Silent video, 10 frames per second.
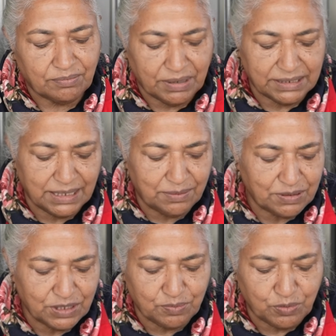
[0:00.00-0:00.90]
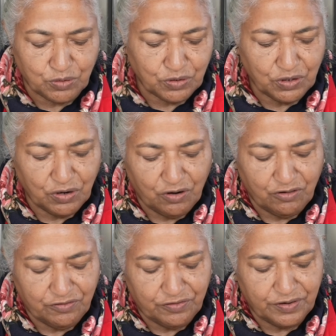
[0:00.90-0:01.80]
a tablespoon
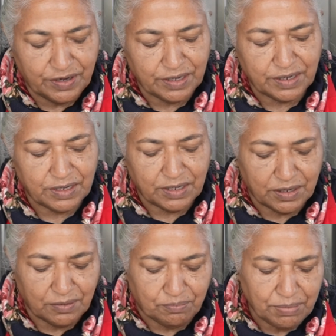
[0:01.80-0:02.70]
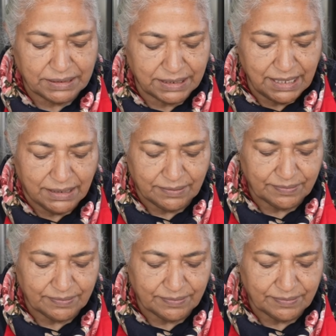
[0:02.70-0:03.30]
of butter,